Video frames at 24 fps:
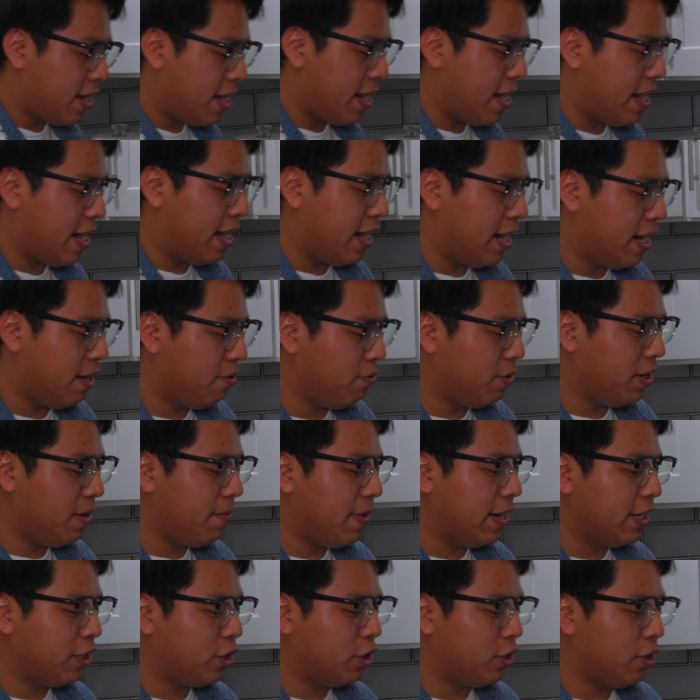And we're gonna
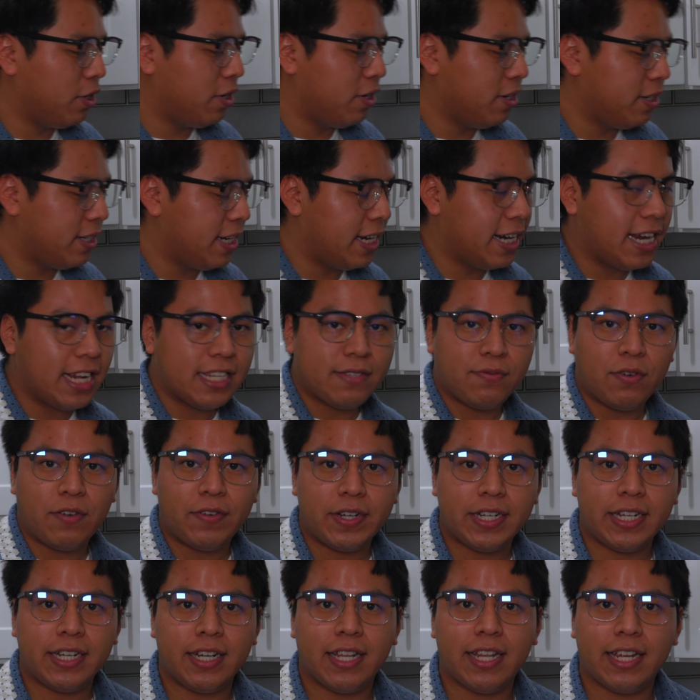make sure that it gets
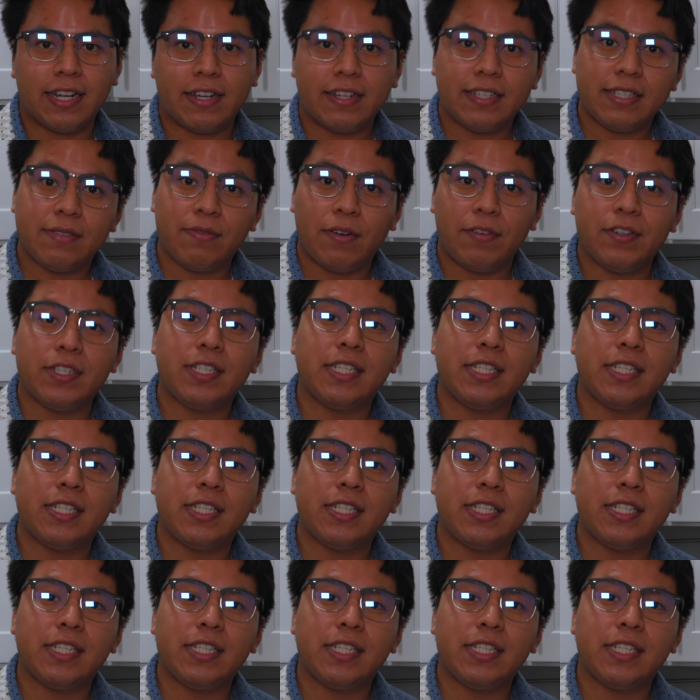it's very